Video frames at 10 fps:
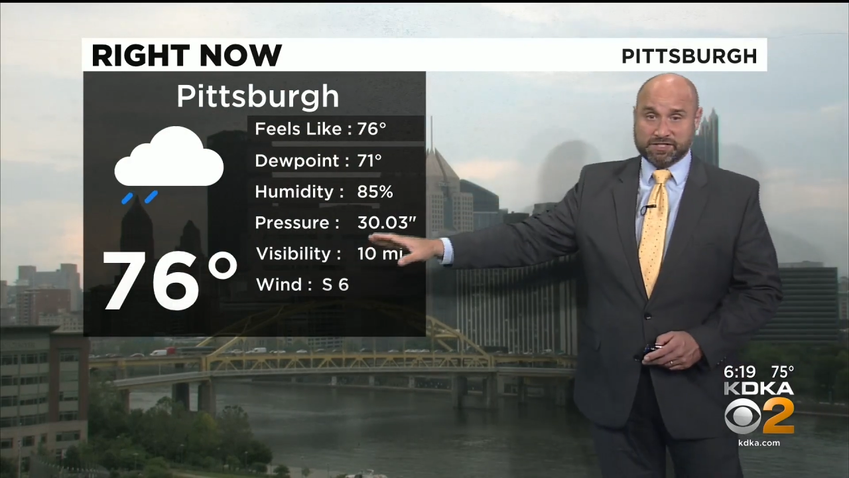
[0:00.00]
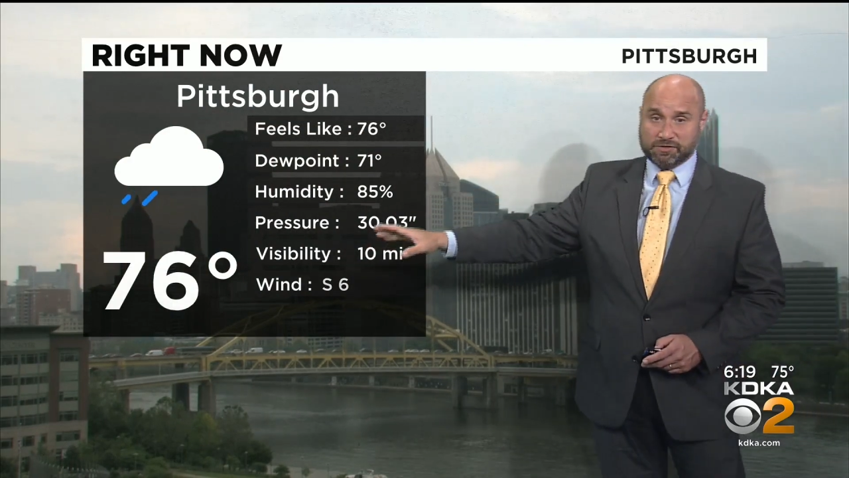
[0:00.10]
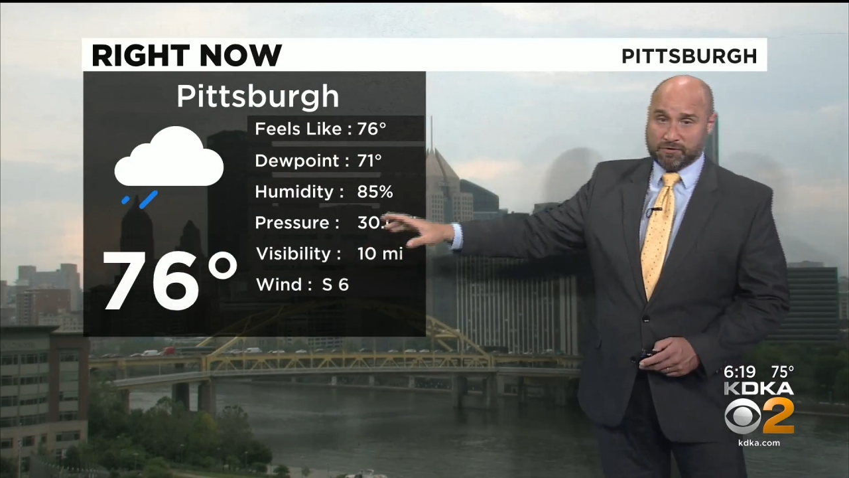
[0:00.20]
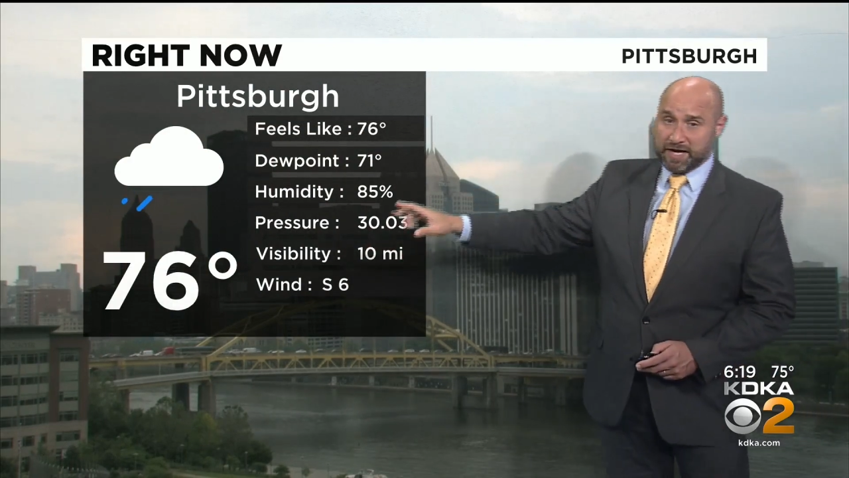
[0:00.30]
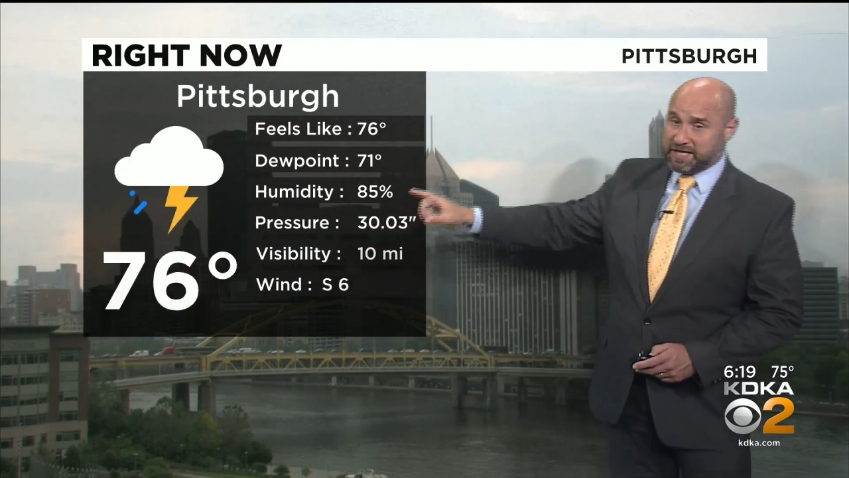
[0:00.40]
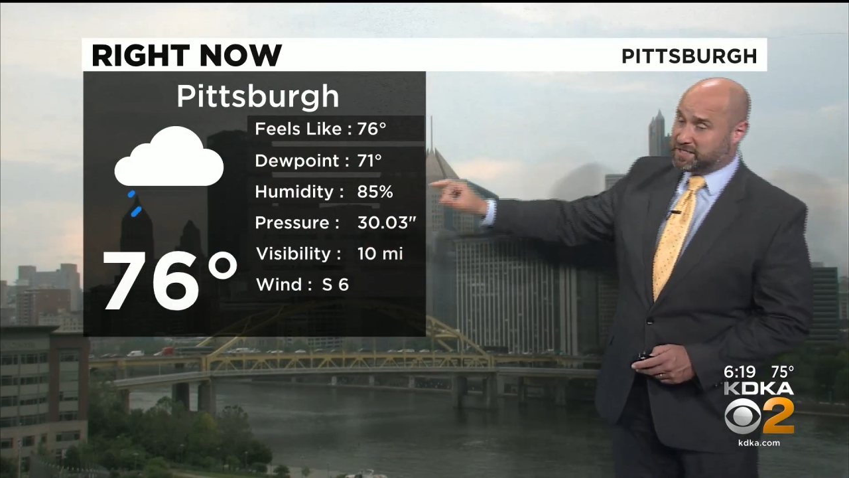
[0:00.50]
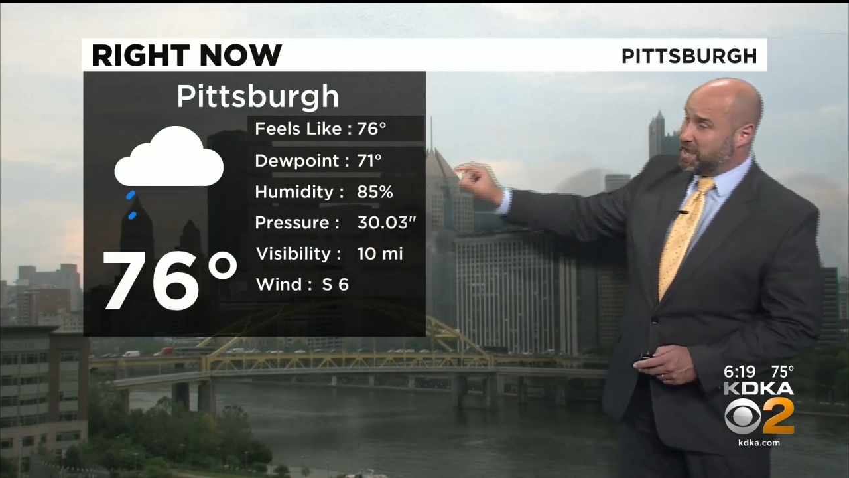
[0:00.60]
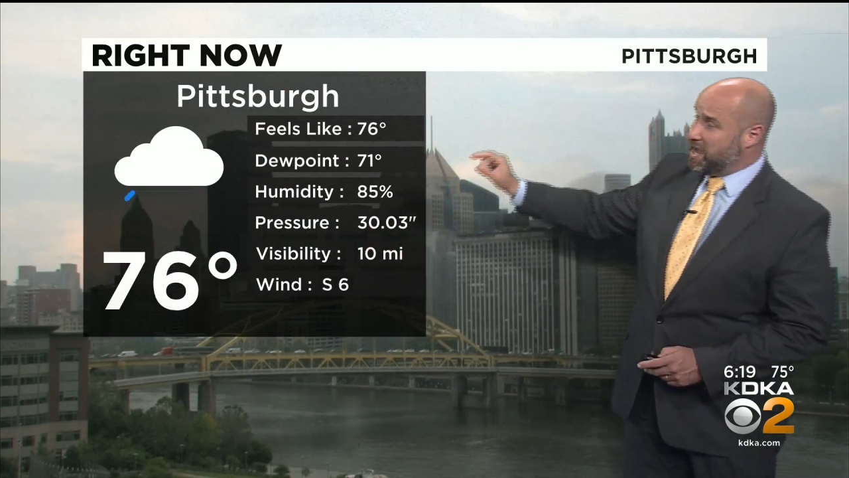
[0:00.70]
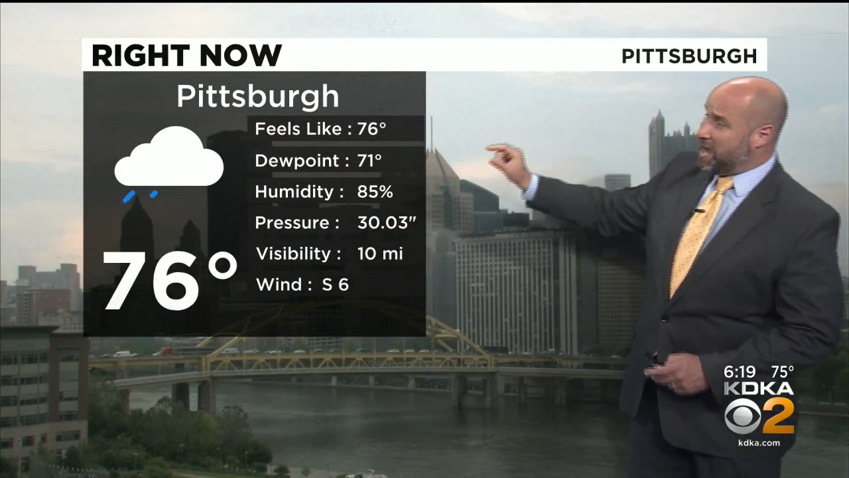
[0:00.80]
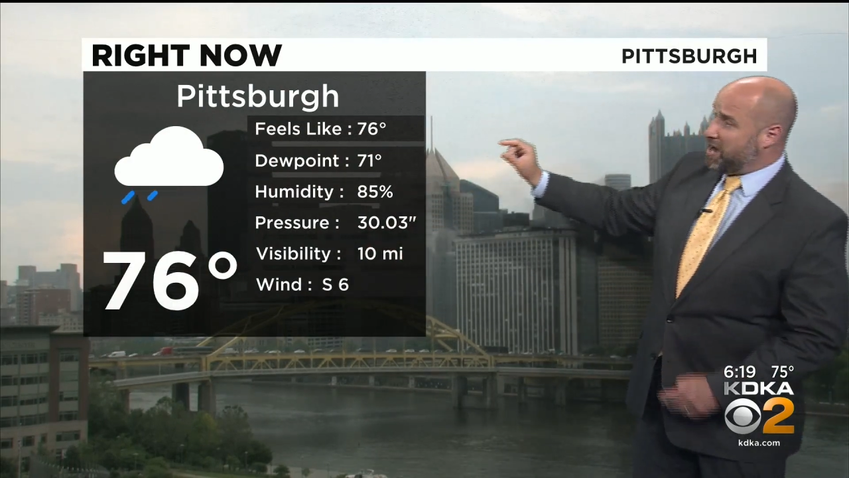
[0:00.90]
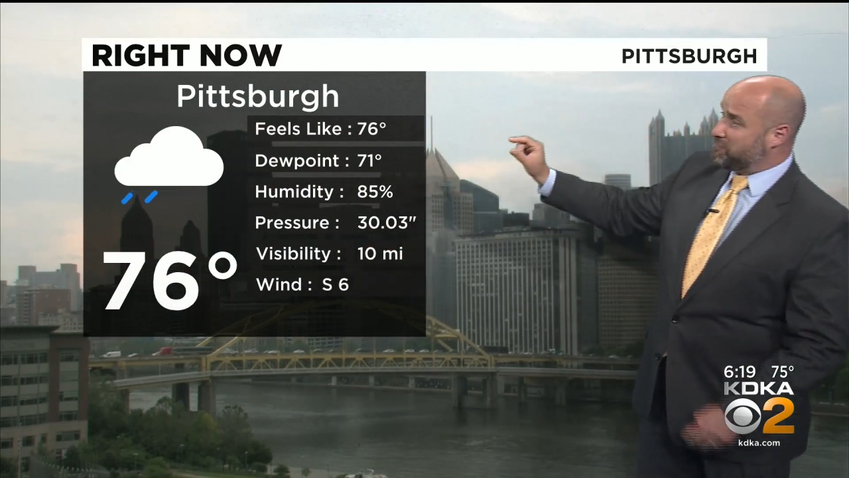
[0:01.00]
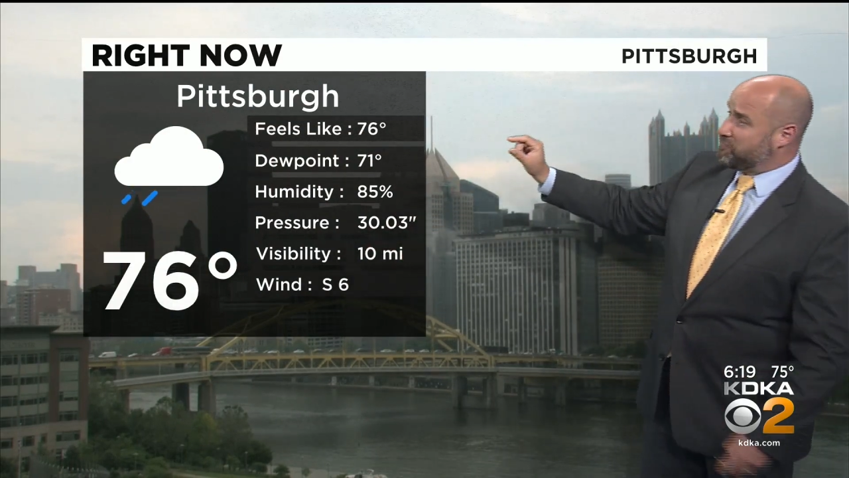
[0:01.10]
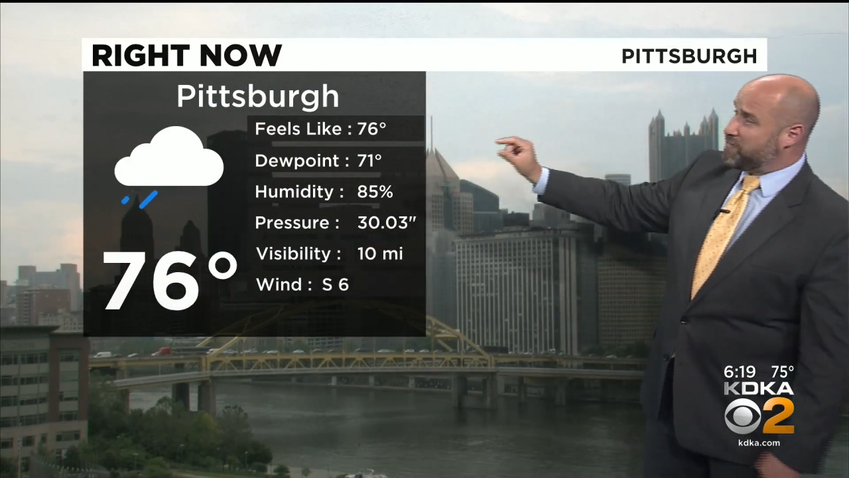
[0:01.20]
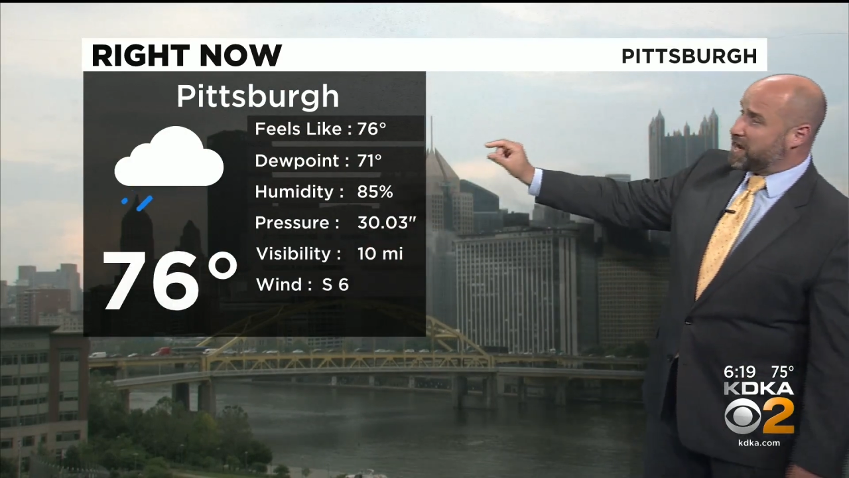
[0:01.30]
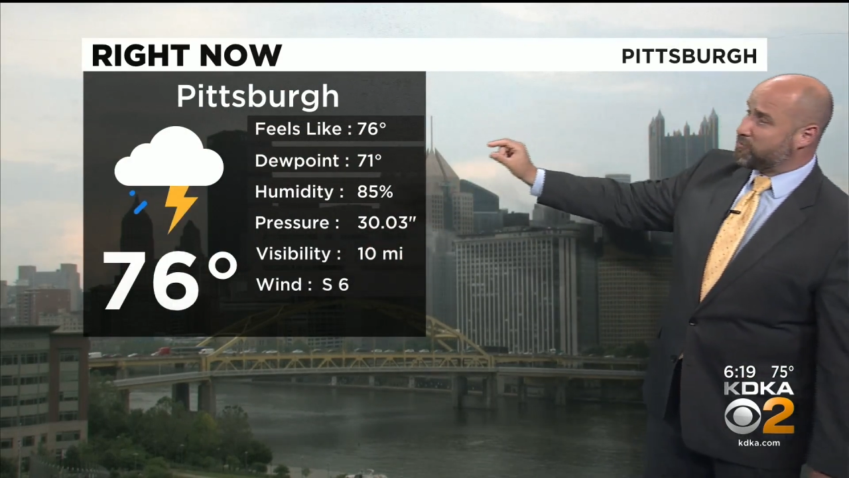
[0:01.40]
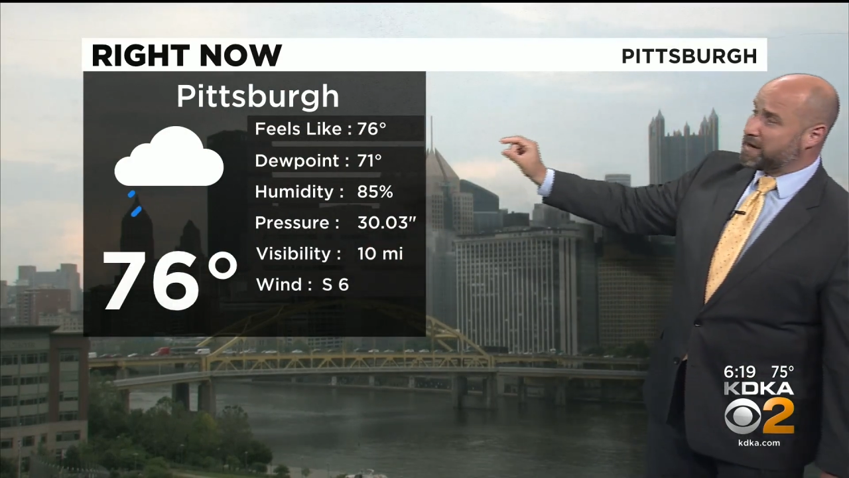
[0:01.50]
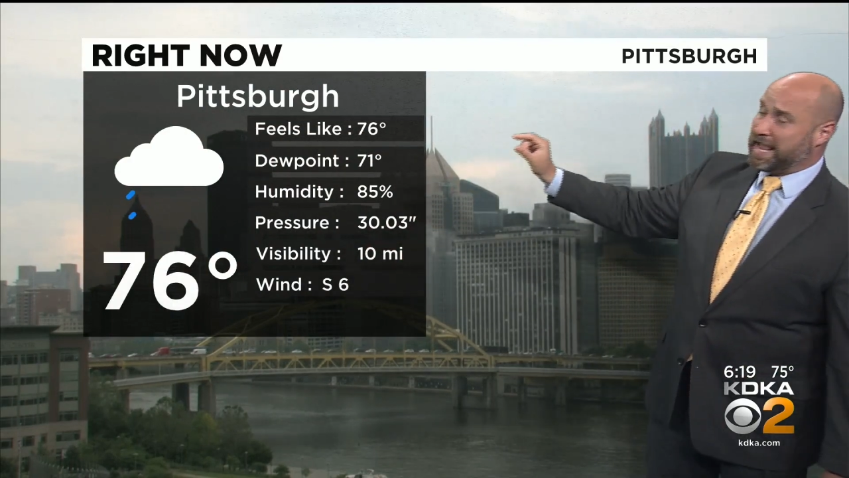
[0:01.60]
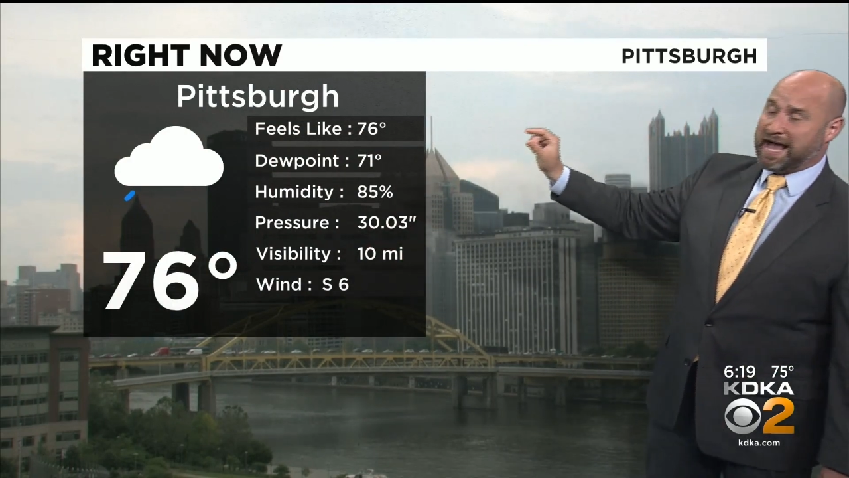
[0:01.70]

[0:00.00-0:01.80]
degrees, a very